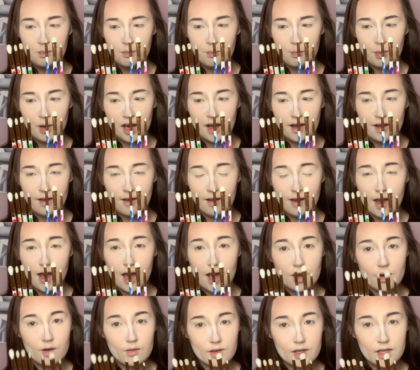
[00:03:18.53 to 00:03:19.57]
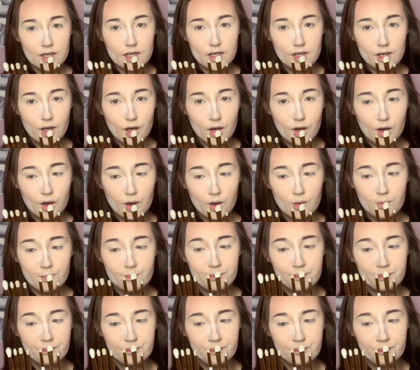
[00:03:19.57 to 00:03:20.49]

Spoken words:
but I don't really know.